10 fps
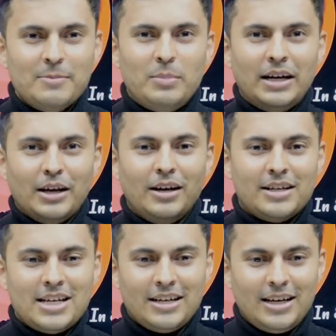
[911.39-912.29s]
particular
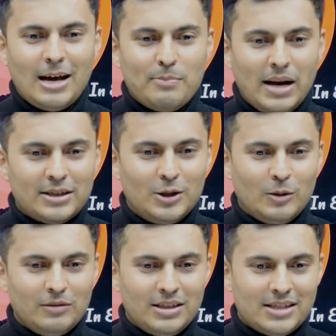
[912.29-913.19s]
channel. I passed out
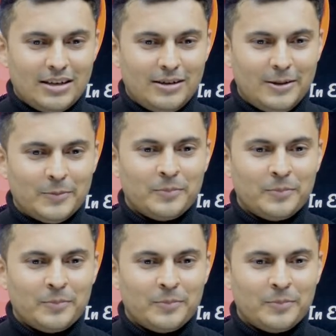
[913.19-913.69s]
of this channel,